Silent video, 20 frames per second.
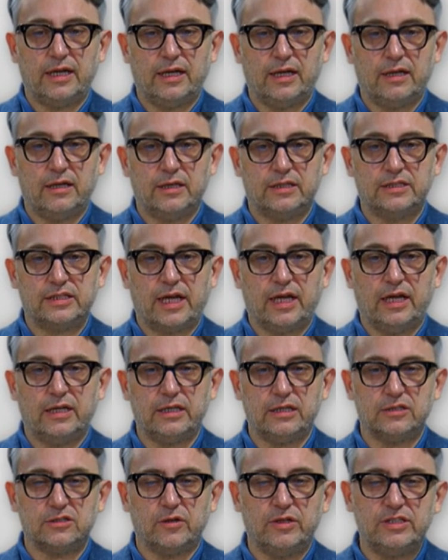
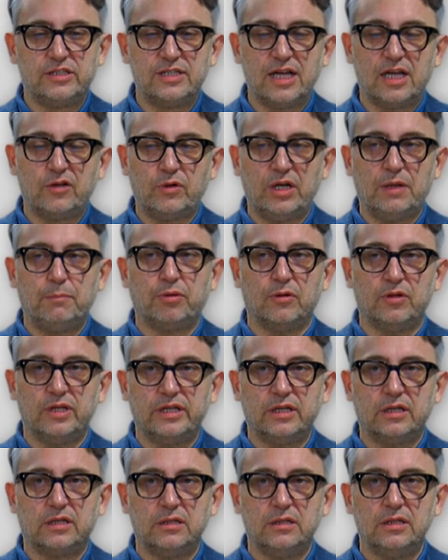anxiety. So it's not really
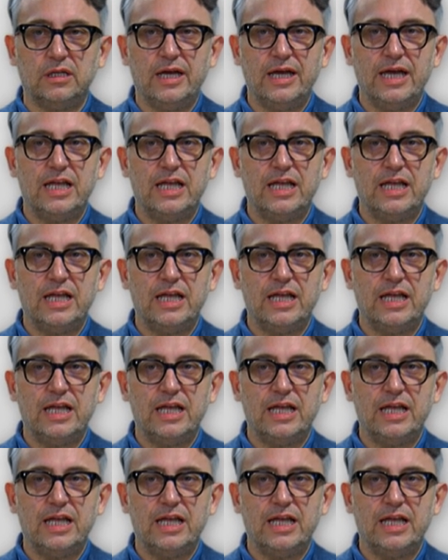political.